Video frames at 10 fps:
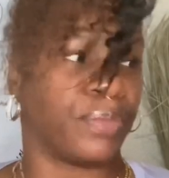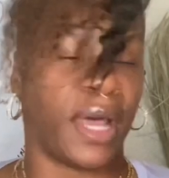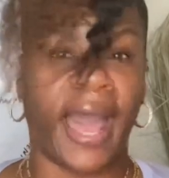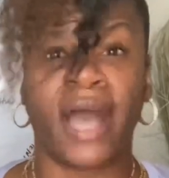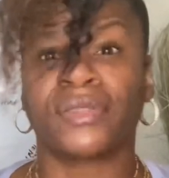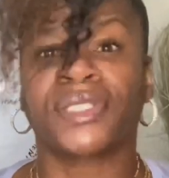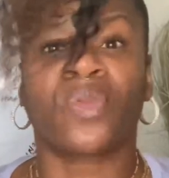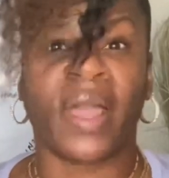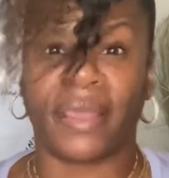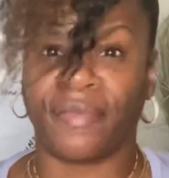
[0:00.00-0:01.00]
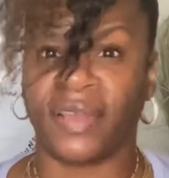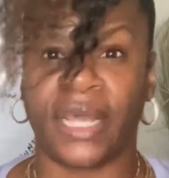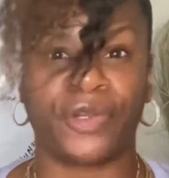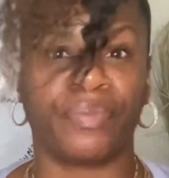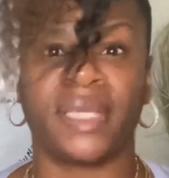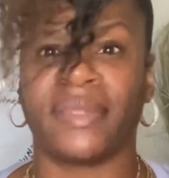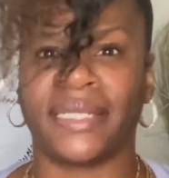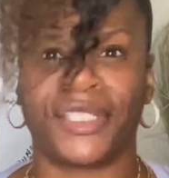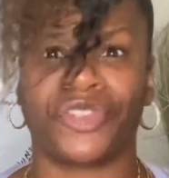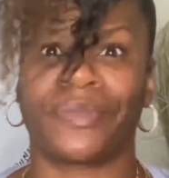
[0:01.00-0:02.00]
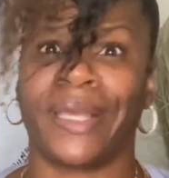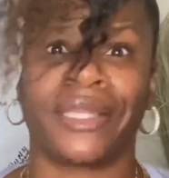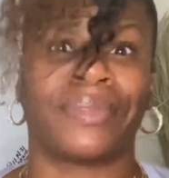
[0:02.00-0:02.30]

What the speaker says: a housewife, and I don't mean that disrespectfully,